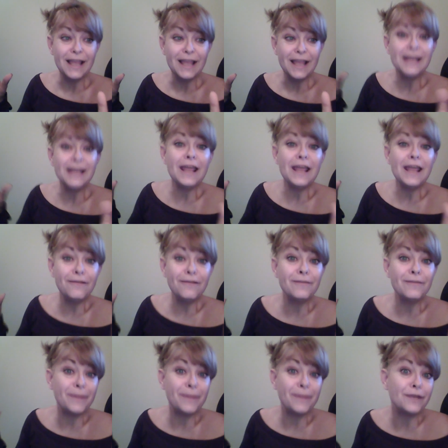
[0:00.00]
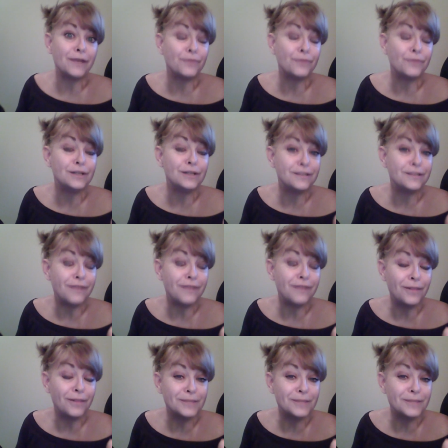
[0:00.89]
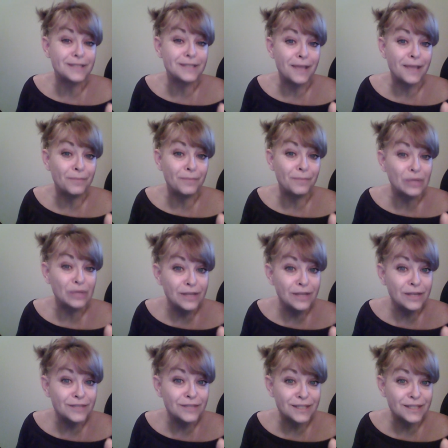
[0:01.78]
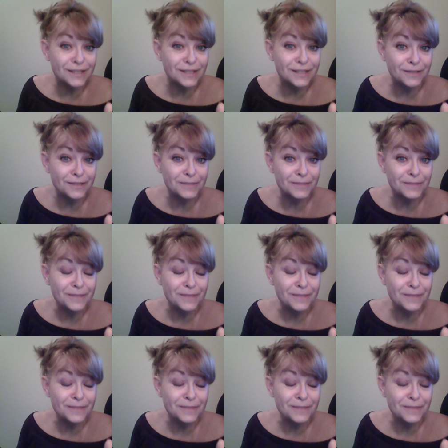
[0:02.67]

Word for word: and everybody would develop the same belief system.